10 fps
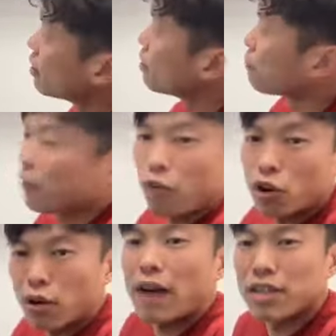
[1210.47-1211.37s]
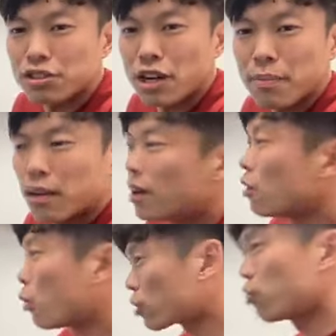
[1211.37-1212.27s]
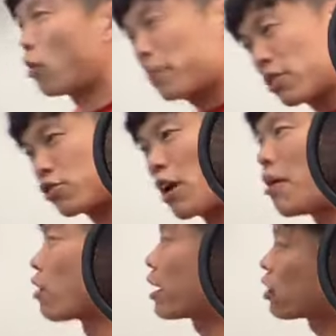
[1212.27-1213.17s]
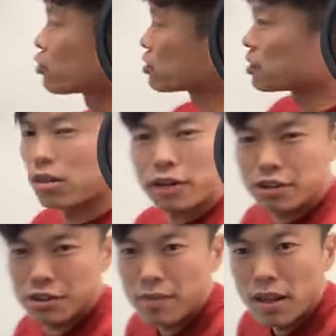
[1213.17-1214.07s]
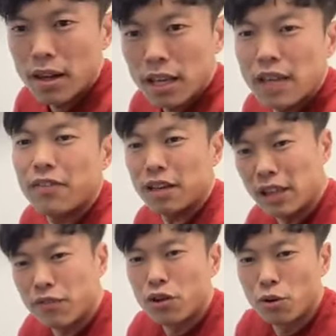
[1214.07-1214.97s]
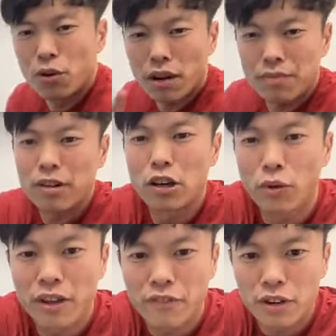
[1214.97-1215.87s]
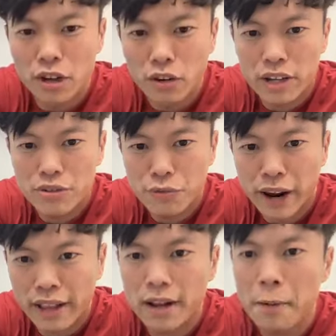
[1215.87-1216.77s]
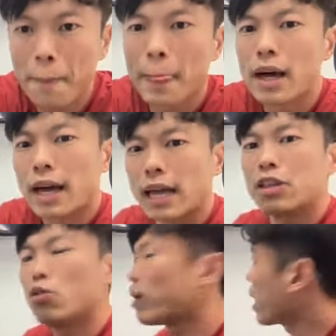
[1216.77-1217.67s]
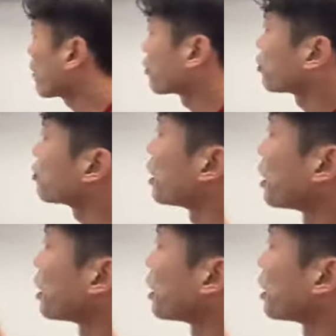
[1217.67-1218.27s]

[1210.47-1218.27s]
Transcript: Before you have a shop, want to open a shop? Okay, go to see the location. If you are looking for the location right now, and you have to,